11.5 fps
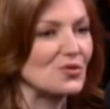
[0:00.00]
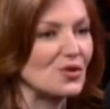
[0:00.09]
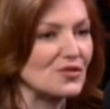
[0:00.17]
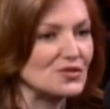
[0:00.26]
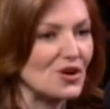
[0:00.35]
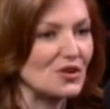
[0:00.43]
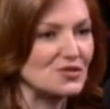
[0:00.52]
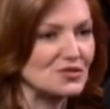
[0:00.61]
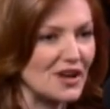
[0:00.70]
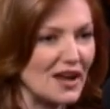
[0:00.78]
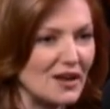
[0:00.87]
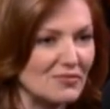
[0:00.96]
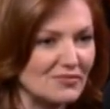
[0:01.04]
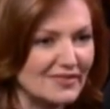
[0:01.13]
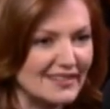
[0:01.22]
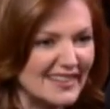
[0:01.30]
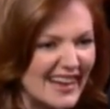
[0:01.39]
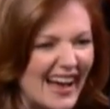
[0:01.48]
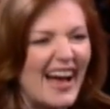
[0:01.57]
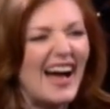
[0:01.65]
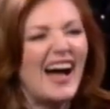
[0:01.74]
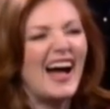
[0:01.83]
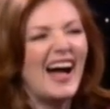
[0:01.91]
of the Chargers game. Oh, oh
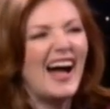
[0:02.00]
yeah, do